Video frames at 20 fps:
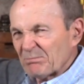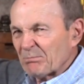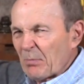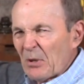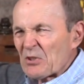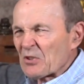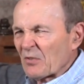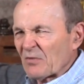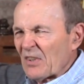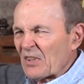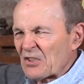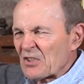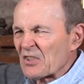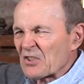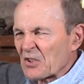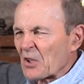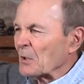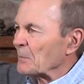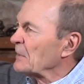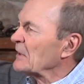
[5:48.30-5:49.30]
Piece of Vintage
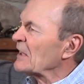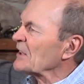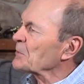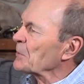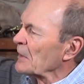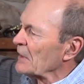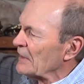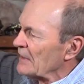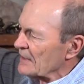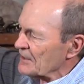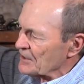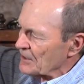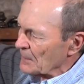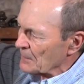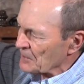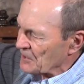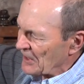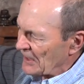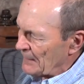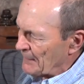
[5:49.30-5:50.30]
Scuba, that's what it is. You
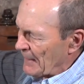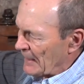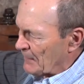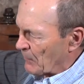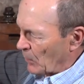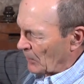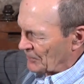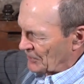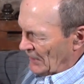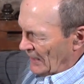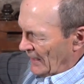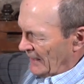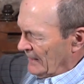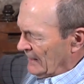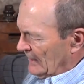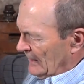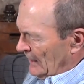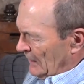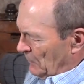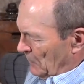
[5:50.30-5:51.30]
don't see them anymore today.
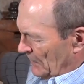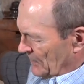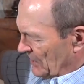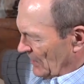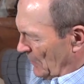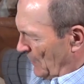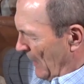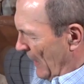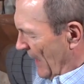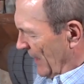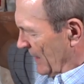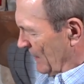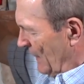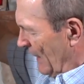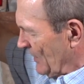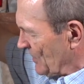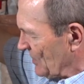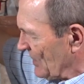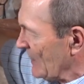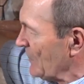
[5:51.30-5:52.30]
Once in a while, you
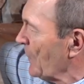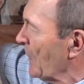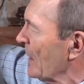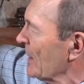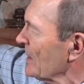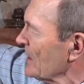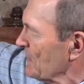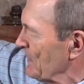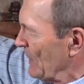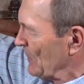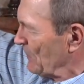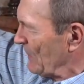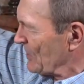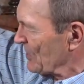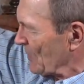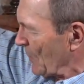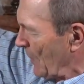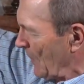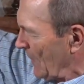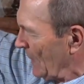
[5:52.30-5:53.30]
might see one that's been
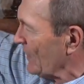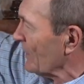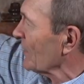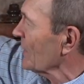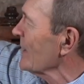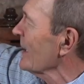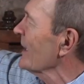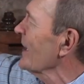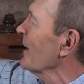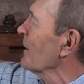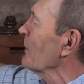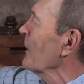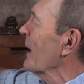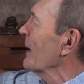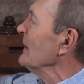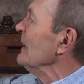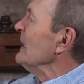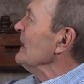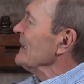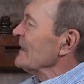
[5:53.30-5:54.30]
restored and kicking
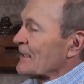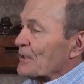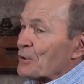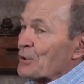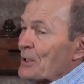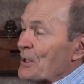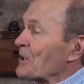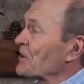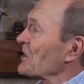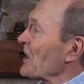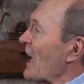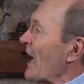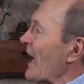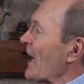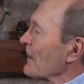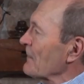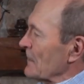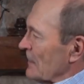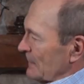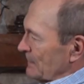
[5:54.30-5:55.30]
around. This used to
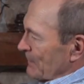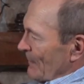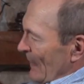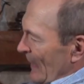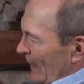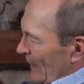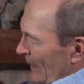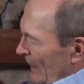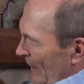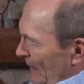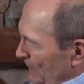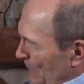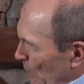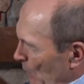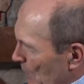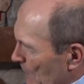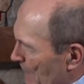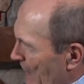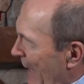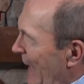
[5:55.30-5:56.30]
have a
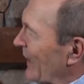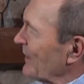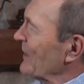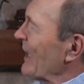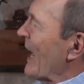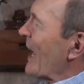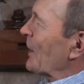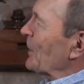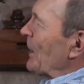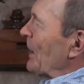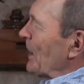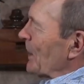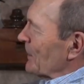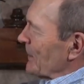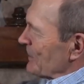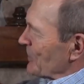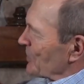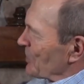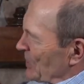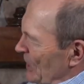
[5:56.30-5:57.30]
blue band down here
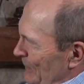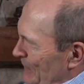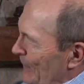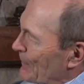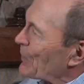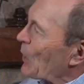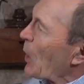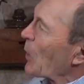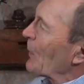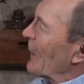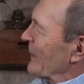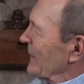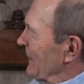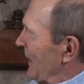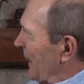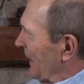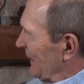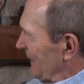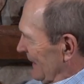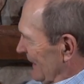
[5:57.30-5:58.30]
and a ScubaPro written
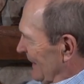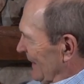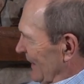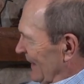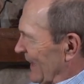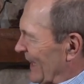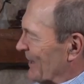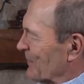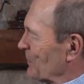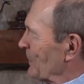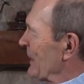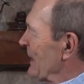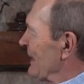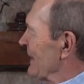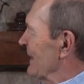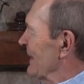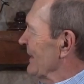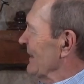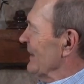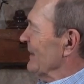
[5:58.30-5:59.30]
on it, and
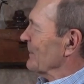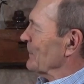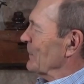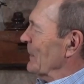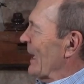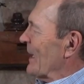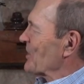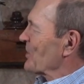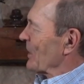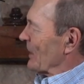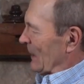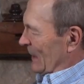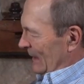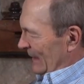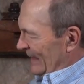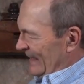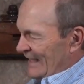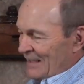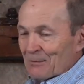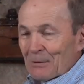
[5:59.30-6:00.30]
really nice and
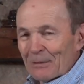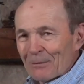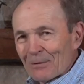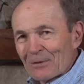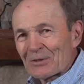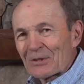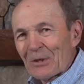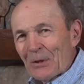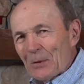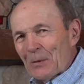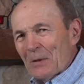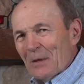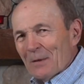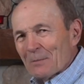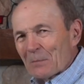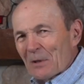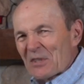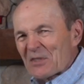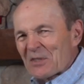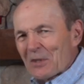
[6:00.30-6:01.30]
clean when it was new,
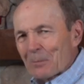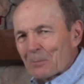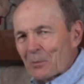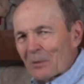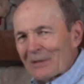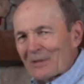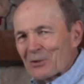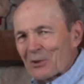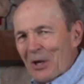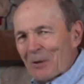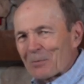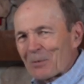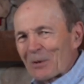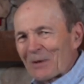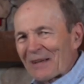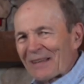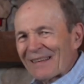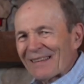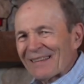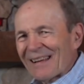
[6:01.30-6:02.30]
but it's still pretty sharp
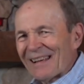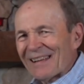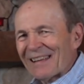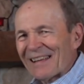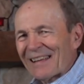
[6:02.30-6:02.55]
looking, I